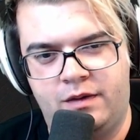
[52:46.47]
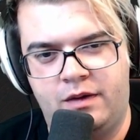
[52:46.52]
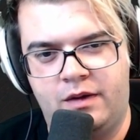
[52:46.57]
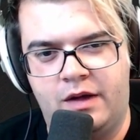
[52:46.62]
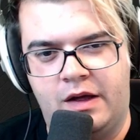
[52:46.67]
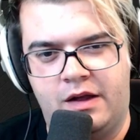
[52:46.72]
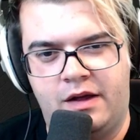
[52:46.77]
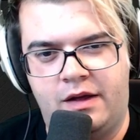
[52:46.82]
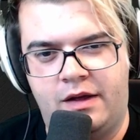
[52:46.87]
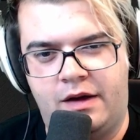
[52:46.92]

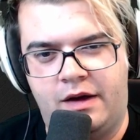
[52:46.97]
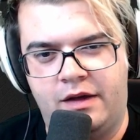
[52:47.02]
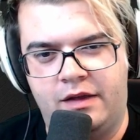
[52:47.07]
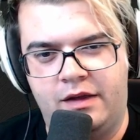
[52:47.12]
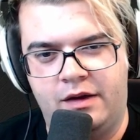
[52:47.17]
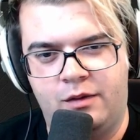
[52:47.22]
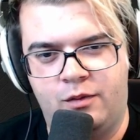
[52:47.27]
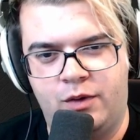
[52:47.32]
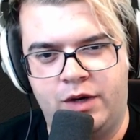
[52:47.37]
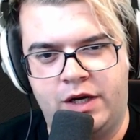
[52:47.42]
I
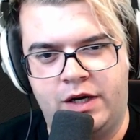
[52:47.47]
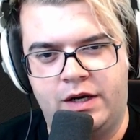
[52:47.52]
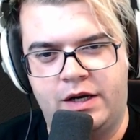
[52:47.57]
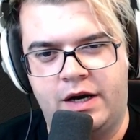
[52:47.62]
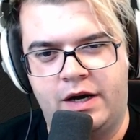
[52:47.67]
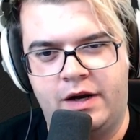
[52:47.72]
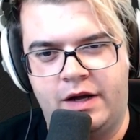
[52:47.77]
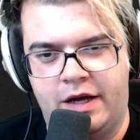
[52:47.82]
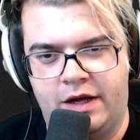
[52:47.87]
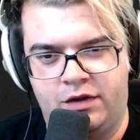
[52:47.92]
think we
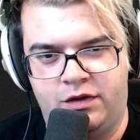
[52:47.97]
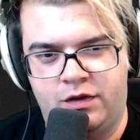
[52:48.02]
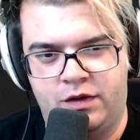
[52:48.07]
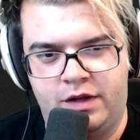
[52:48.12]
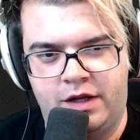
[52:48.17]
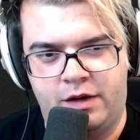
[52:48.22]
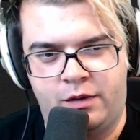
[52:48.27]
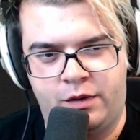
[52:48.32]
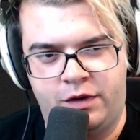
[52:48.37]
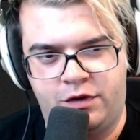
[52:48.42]
kind of
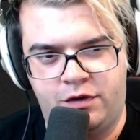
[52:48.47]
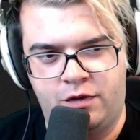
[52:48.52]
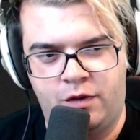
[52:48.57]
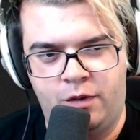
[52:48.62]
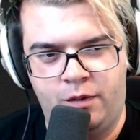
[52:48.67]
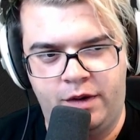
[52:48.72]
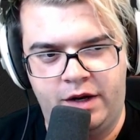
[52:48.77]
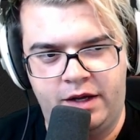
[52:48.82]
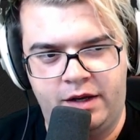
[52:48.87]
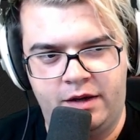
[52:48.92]
answered that question
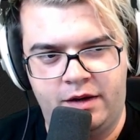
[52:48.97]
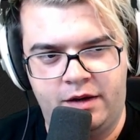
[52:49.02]
already.